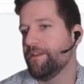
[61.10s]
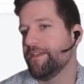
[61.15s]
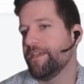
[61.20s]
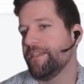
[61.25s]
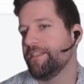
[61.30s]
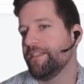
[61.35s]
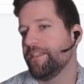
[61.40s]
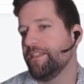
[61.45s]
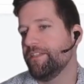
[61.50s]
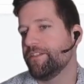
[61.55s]

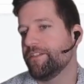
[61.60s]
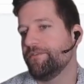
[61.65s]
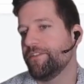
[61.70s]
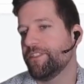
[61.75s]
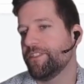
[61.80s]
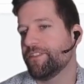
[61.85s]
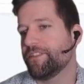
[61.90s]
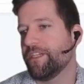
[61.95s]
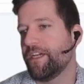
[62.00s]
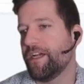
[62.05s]
And each of
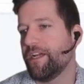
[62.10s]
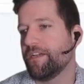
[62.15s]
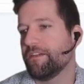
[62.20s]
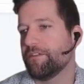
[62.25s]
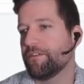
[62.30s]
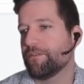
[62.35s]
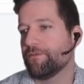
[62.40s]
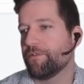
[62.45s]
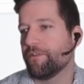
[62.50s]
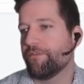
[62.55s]
these
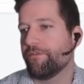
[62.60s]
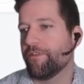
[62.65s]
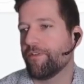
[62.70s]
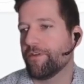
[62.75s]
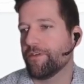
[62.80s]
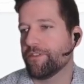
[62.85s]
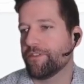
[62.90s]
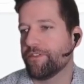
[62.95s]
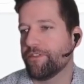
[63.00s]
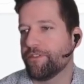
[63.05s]
tiles
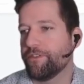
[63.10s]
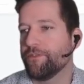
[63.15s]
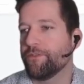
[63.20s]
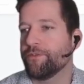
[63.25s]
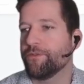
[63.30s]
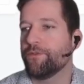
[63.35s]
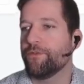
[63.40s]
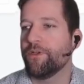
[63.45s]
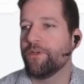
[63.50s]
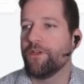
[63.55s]
refers
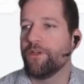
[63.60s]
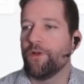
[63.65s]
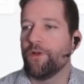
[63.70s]
to